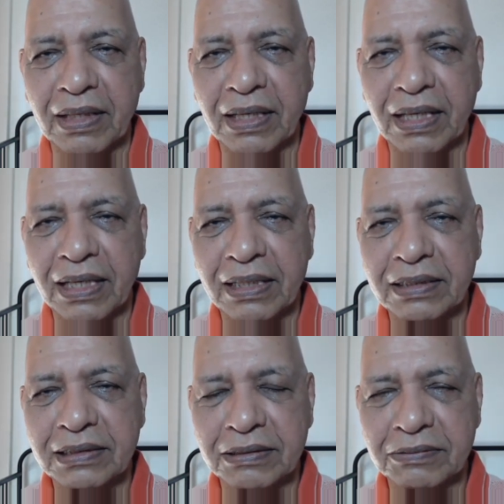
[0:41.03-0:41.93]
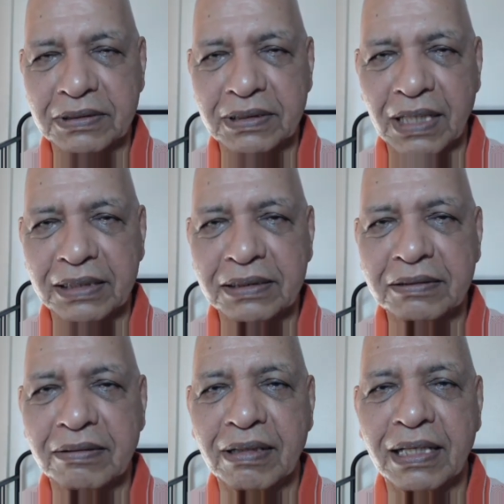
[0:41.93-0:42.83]
And she
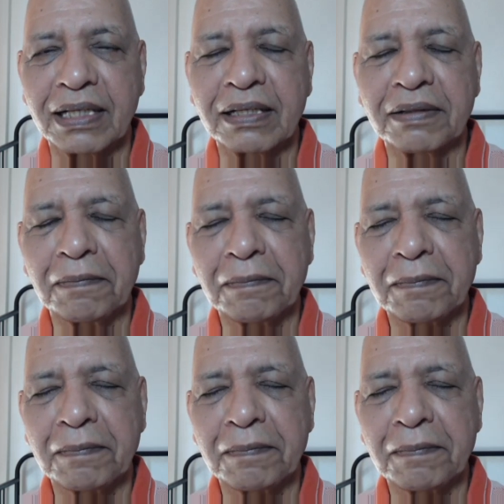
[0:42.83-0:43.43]
started crying.